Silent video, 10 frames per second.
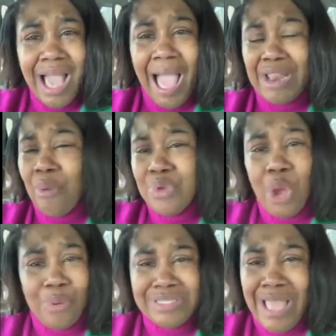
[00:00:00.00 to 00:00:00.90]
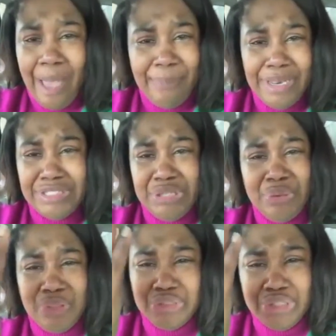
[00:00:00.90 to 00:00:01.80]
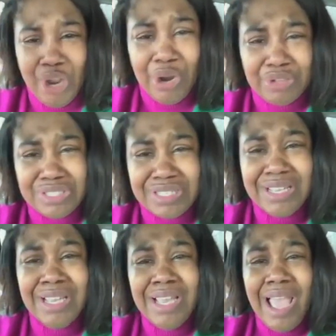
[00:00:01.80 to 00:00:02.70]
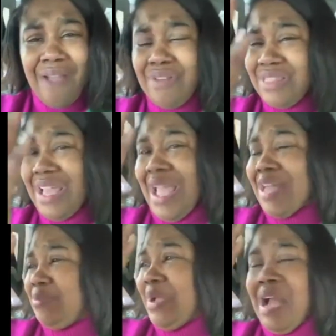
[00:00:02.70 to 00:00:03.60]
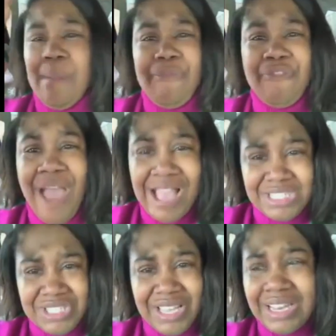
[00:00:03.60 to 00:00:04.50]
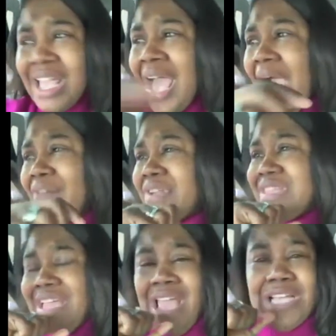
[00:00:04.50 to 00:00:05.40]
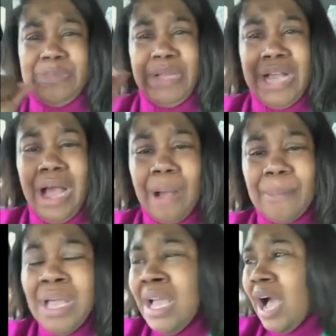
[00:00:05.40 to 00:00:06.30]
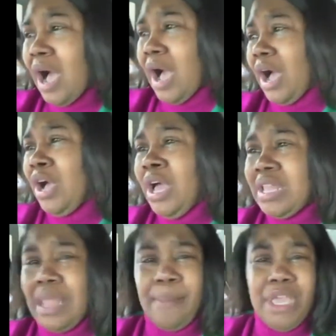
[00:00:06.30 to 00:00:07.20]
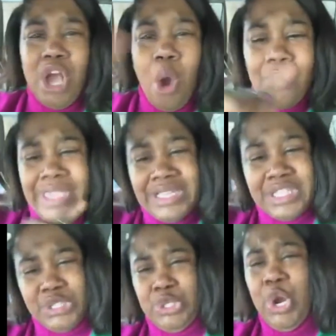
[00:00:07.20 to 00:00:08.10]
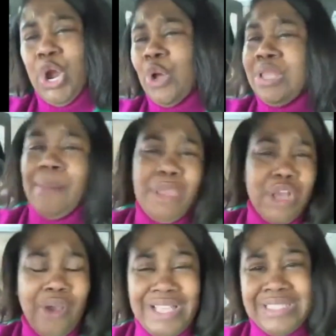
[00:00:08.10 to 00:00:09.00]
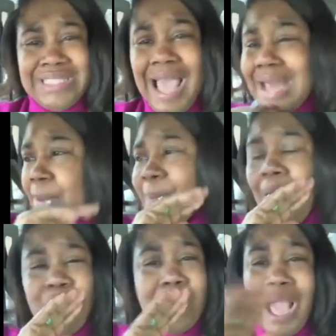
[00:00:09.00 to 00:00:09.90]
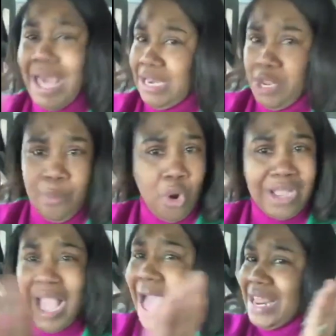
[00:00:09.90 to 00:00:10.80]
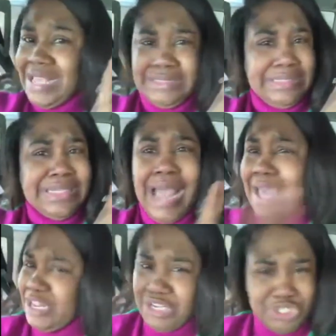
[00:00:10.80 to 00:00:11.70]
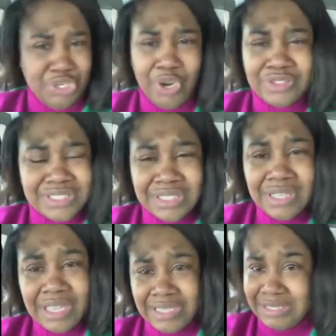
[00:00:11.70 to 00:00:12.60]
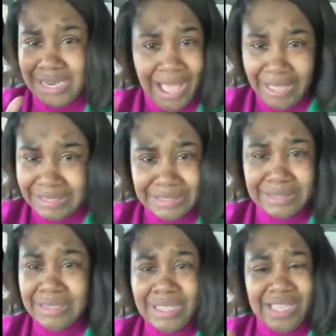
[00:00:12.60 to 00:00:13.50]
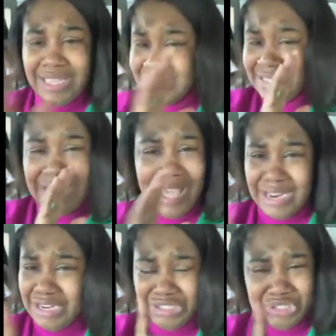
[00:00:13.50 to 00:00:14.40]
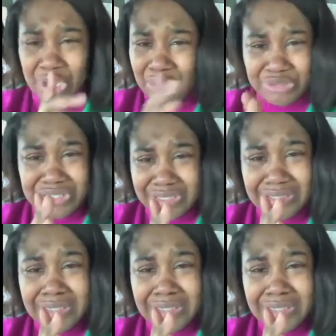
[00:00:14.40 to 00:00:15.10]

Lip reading: I don't know what's happening to the church. Everything has become fashion. Everything has become, let me go and get this girl. Let me go. It's not about God anymore. God is not in the church. He's not. He's not in the church.